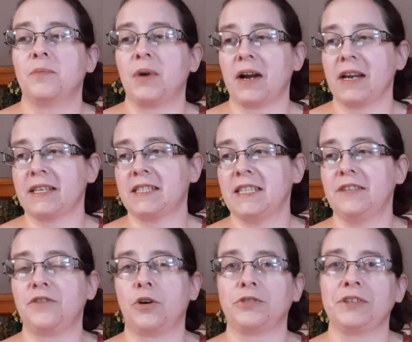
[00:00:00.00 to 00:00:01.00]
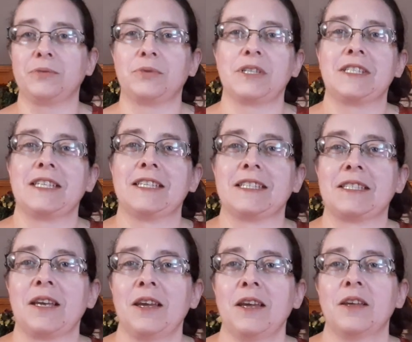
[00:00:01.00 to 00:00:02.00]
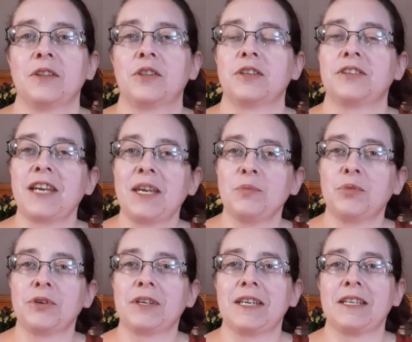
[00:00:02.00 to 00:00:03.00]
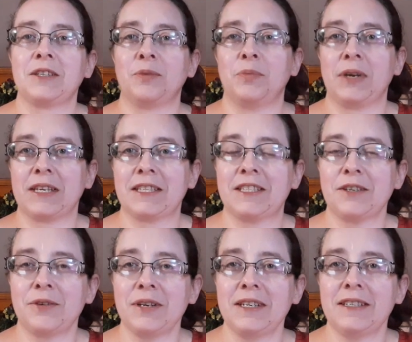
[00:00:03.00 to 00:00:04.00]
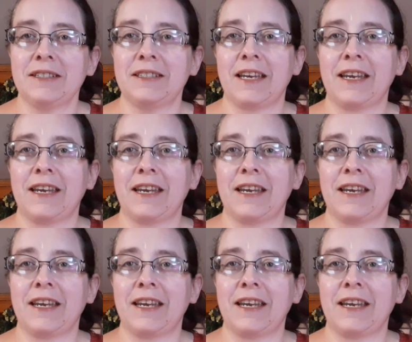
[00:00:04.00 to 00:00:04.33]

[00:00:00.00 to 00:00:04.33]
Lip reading: by Steve Alton, which is the second book in the Meg series.